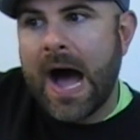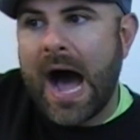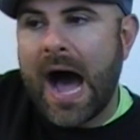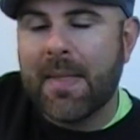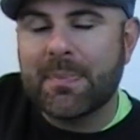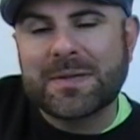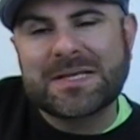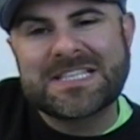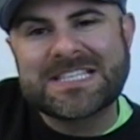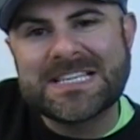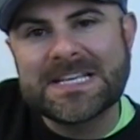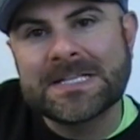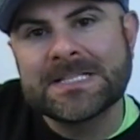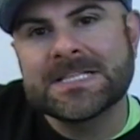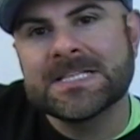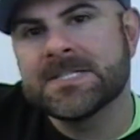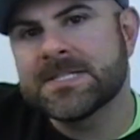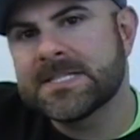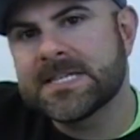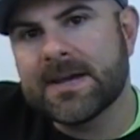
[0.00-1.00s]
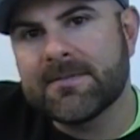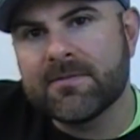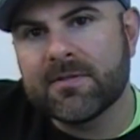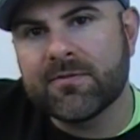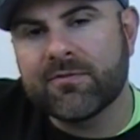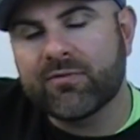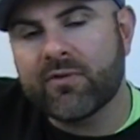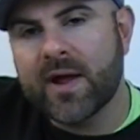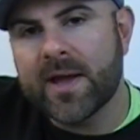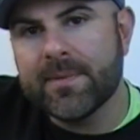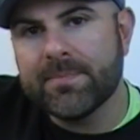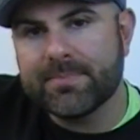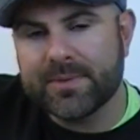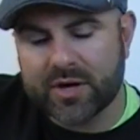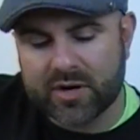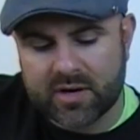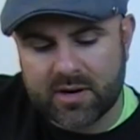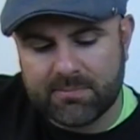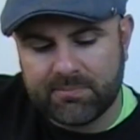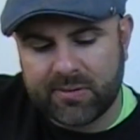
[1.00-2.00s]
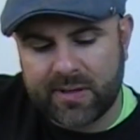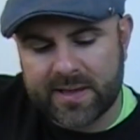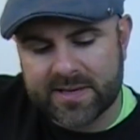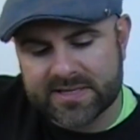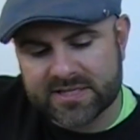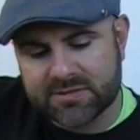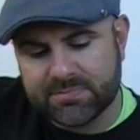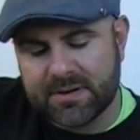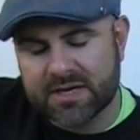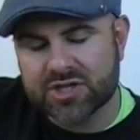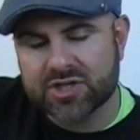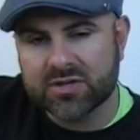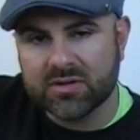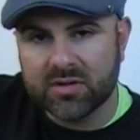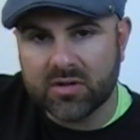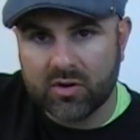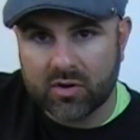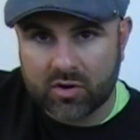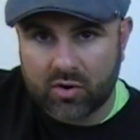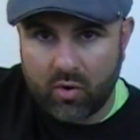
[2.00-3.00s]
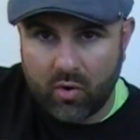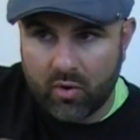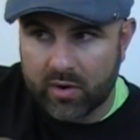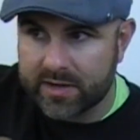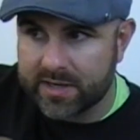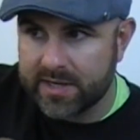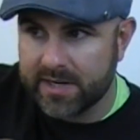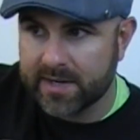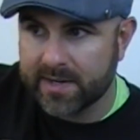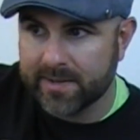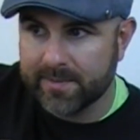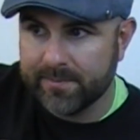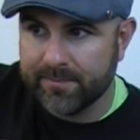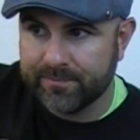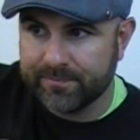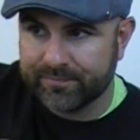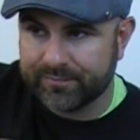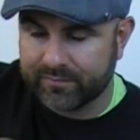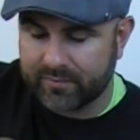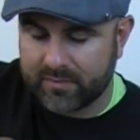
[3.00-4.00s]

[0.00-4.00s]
On the 6th and 7th fret, you're going to play a special little chord here.